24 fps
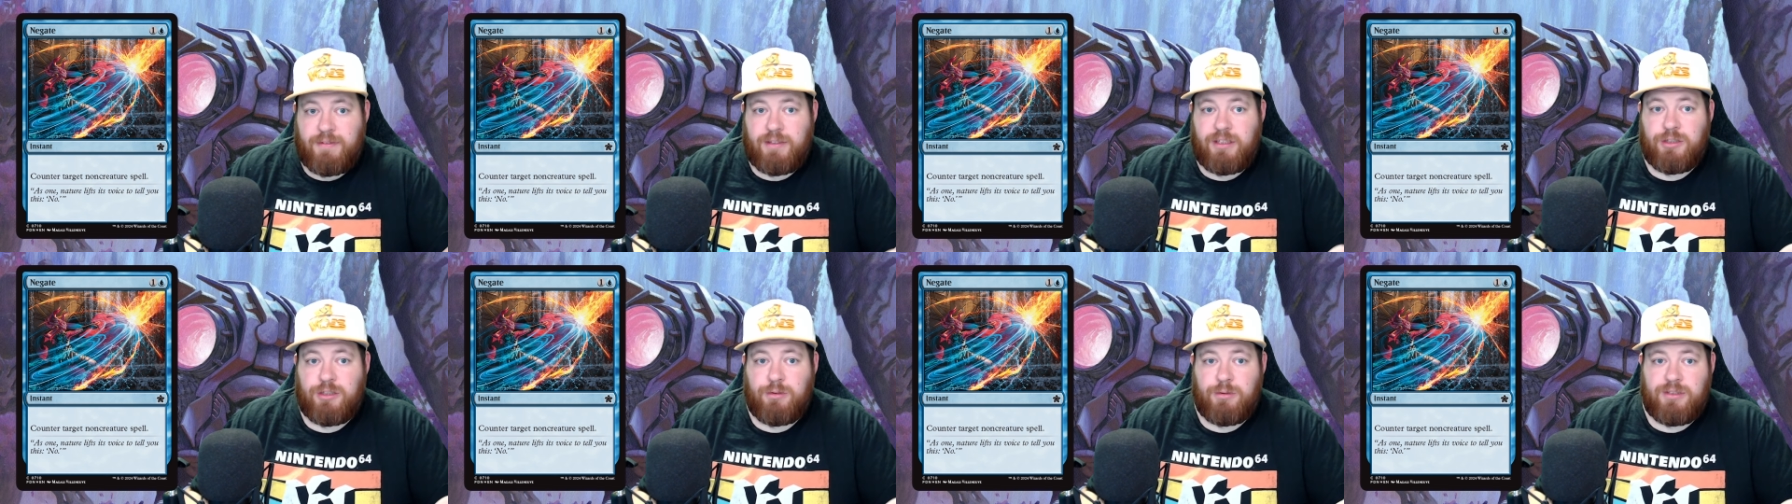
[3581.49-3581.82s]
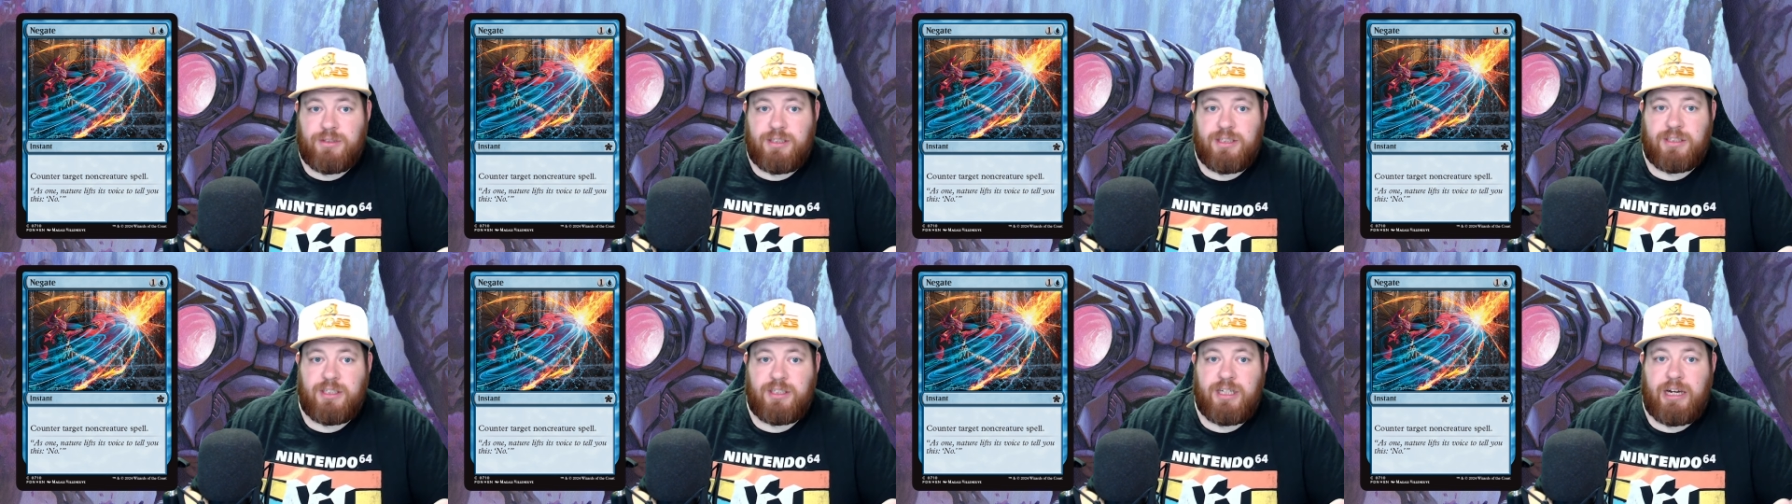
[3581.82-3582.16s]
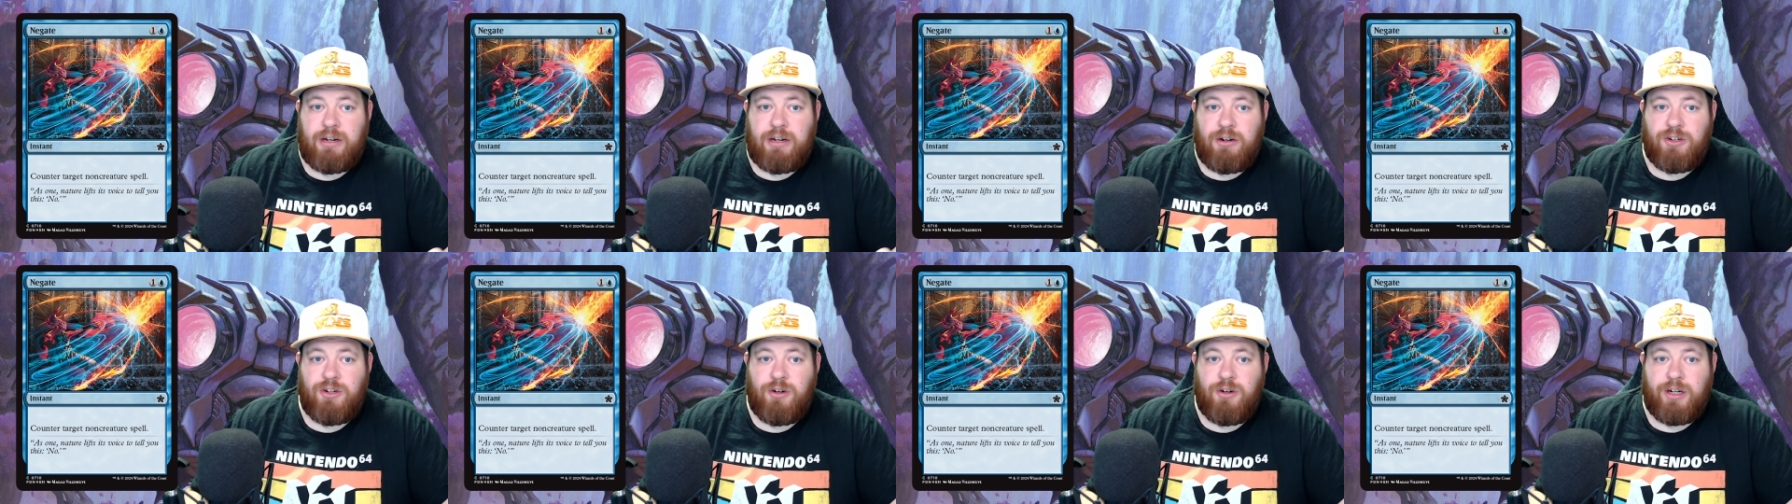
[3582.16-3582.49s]
This one says
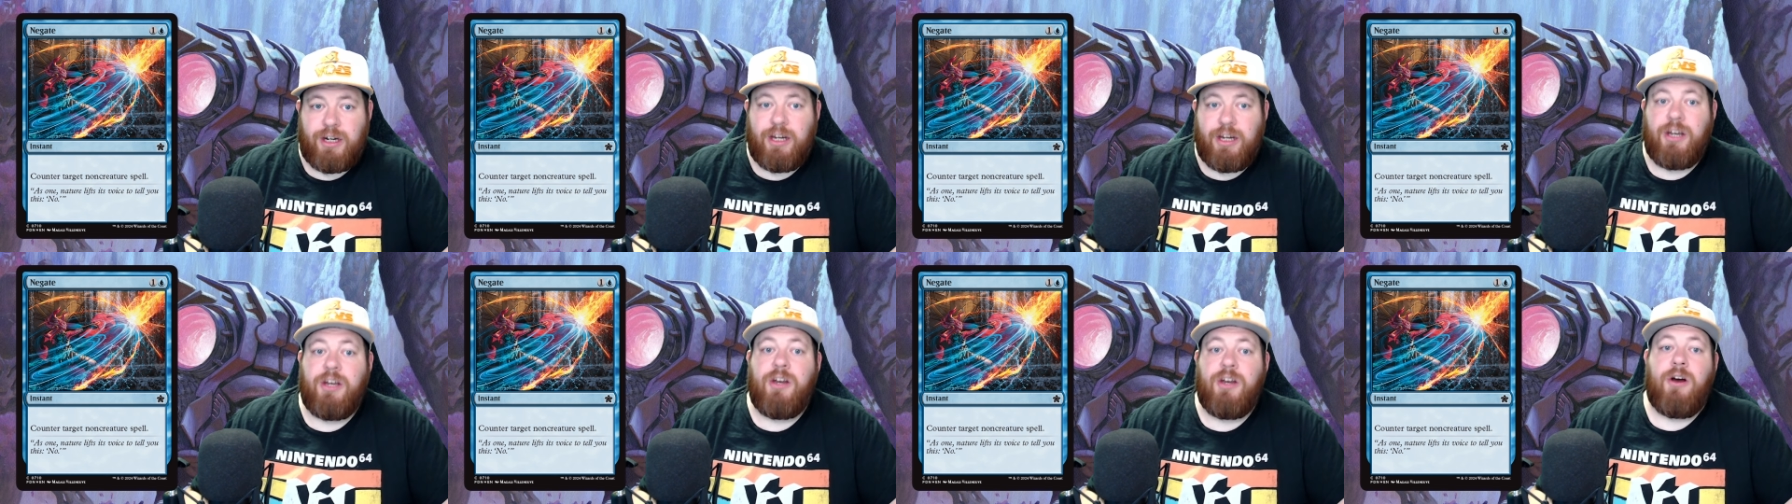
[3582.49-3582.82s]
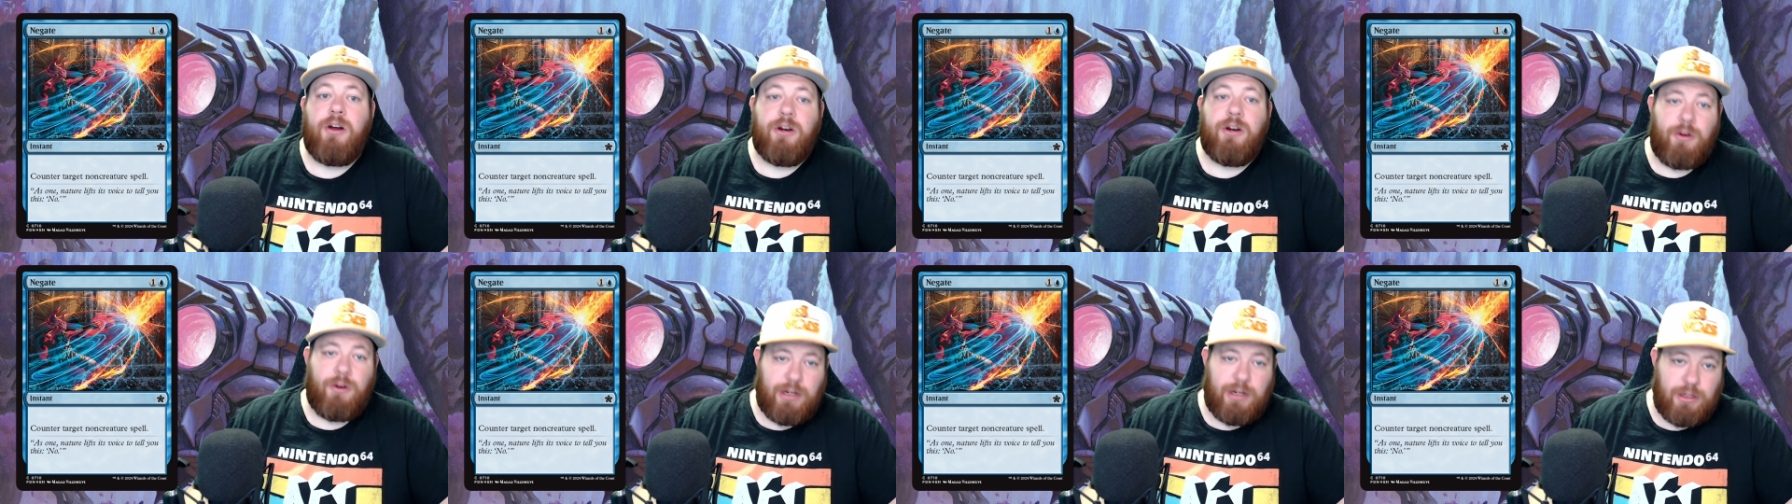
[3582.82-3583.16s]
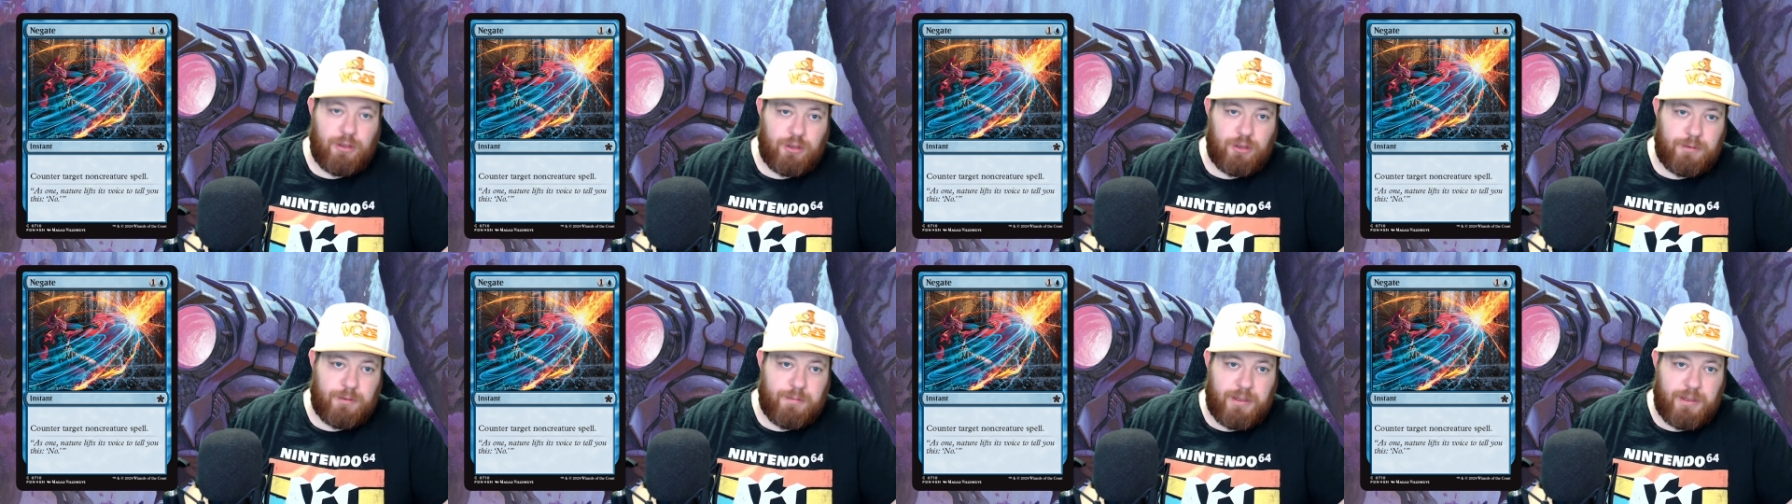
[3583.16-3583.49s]
counter target
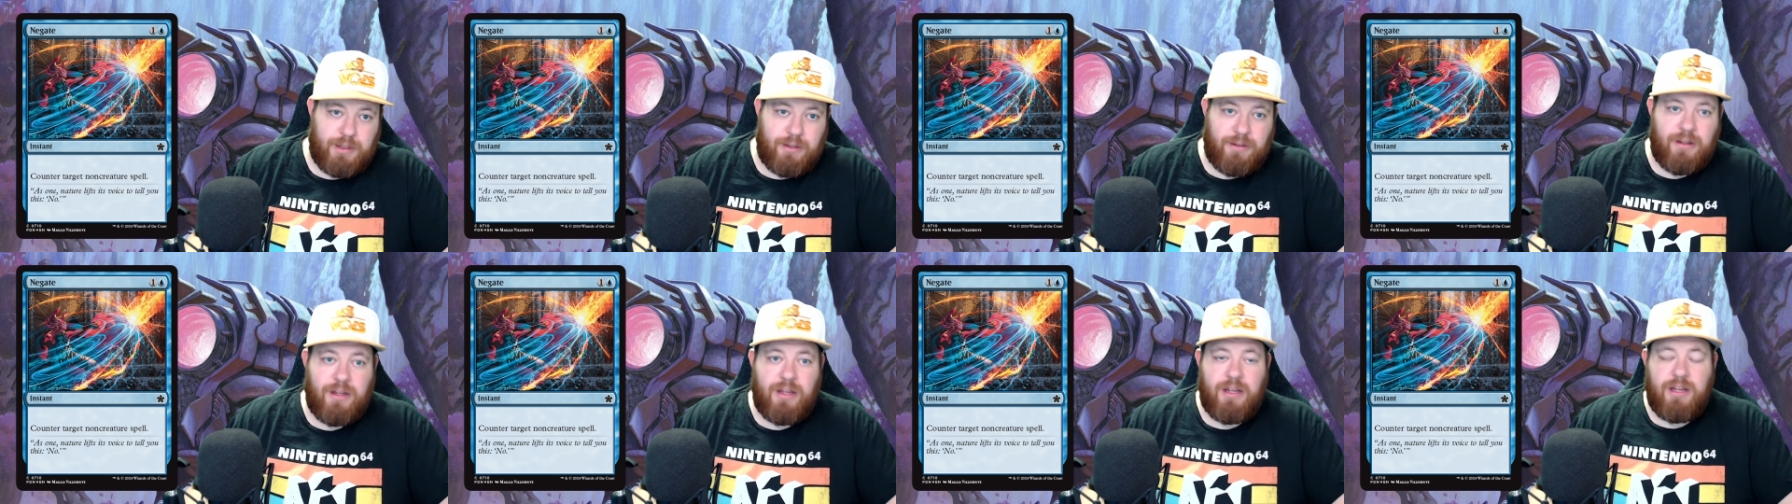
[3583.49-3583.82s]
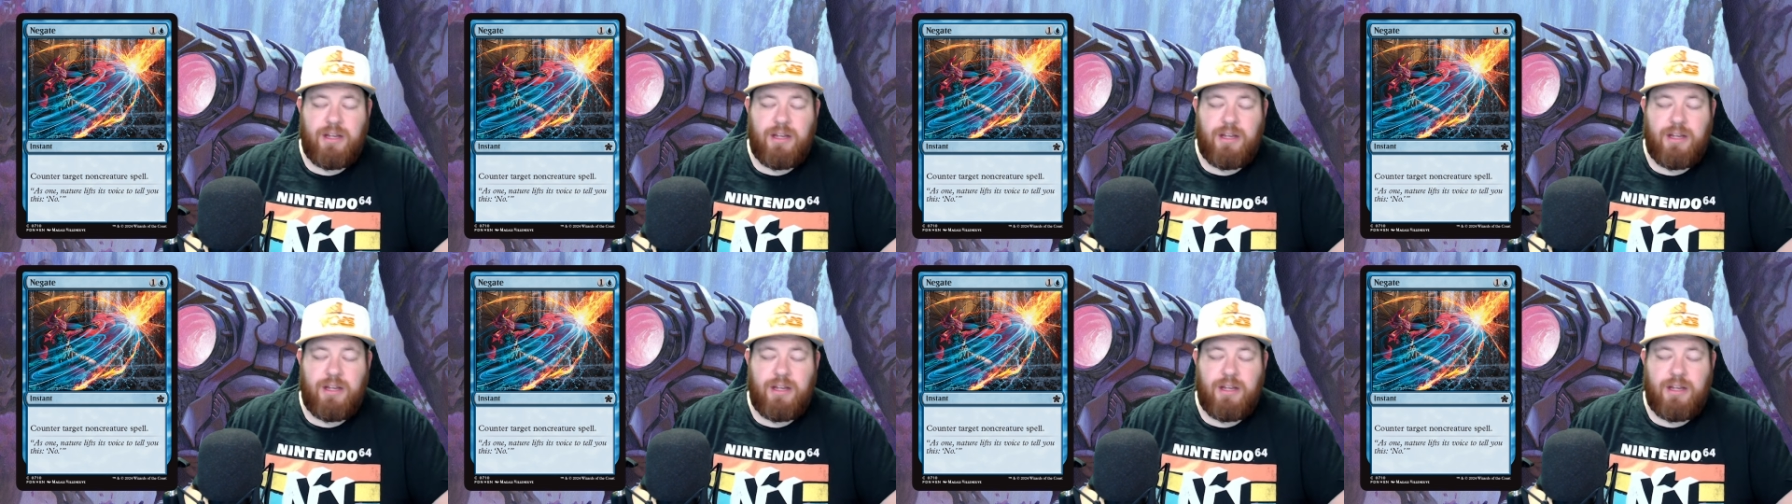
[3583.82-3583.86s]
non-creature spell.